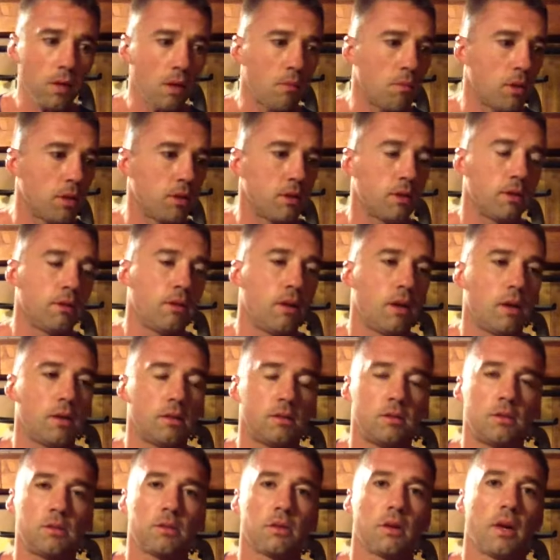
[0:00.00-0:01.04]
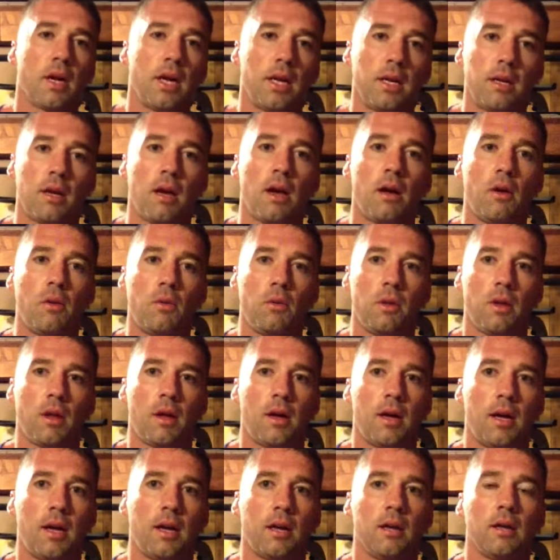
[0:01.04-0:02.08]
but they're not strained a whole
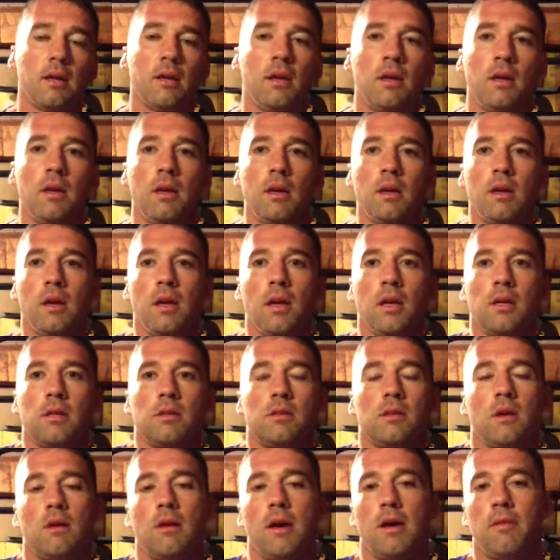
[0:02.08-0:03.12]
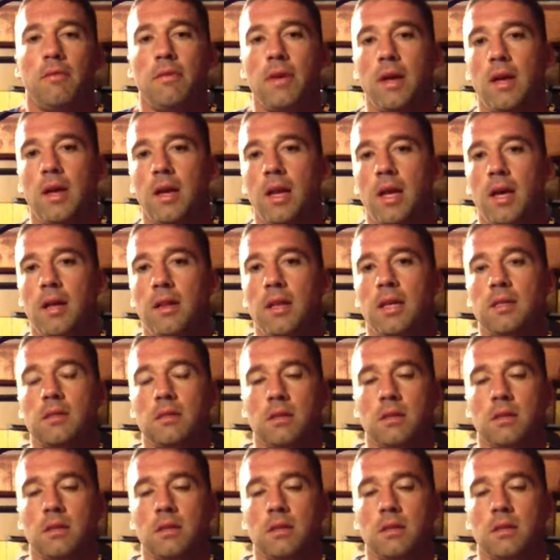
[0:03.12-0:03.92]
lot. So I find out that's a